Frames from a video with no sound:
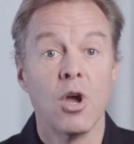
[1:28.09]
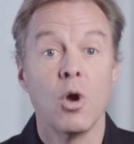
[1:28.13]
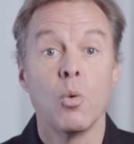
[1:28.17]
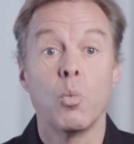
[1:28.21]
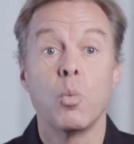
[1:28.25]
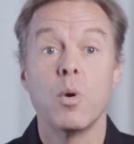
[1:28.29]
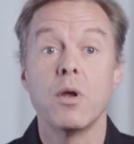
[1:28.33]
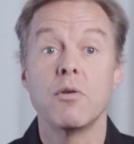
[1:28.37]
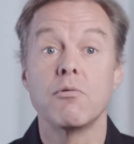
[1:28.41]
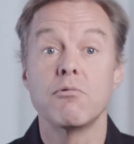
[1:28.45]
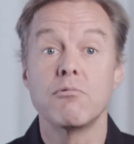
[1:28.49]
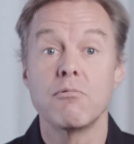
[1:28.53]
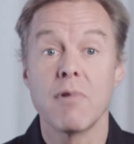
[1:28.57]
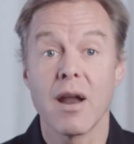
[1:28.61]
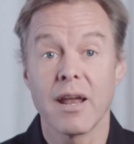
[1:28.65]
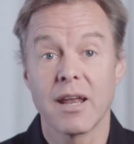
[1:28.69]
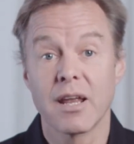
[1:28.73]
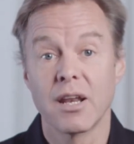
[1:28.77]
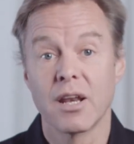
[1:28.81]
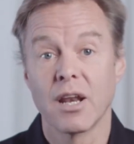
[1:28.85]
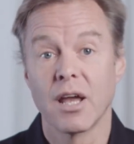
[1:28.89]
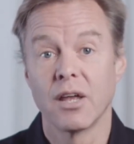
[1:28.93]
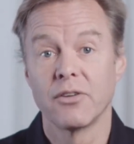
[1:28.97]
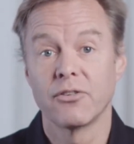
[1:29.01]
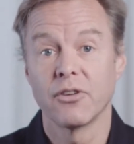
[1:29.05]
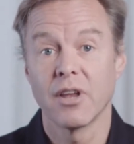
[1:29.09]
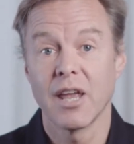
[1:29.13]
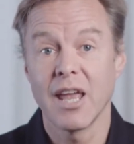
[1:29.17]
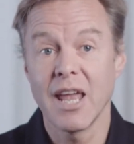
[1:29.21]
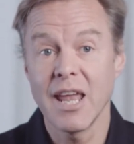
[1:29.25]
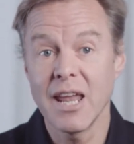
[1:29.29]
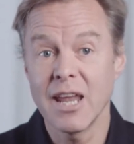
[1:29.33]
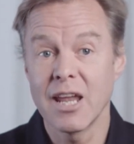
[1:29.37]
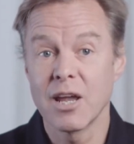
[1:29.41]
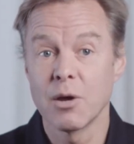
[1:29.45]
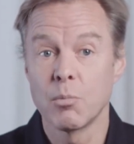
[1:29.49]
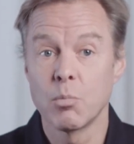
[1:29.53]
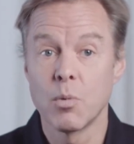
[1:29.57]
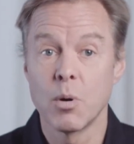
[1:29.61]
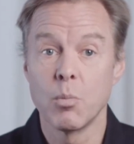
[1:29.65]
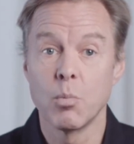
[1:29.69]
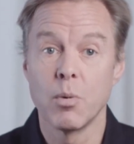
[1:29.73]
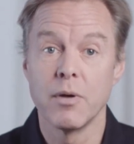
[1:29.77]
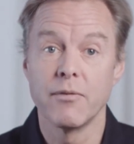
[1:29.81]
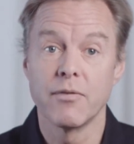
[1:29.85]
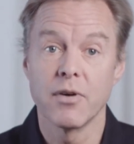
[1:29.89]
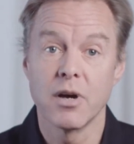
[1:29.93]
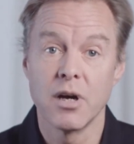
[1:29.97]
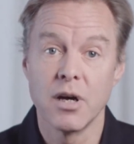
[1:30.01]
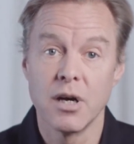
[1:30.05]
we recognize income when
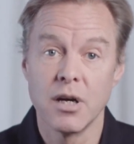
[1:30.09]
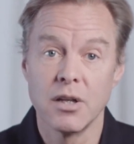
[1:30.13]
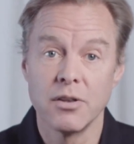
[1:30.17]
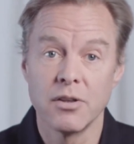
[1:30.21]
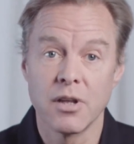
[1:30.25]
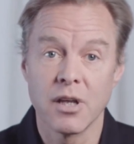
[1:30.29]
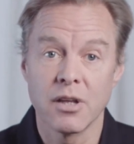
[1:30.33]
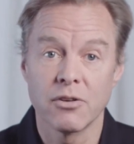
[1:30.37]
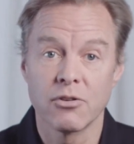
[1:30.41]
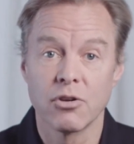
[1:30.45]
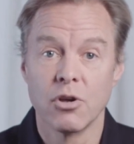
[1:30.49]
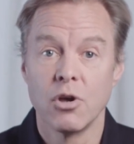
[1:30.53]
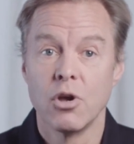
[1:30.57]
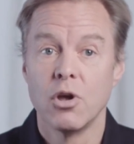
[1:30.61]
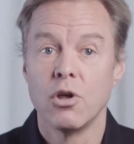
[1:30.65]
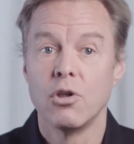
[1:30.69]
we've earned it,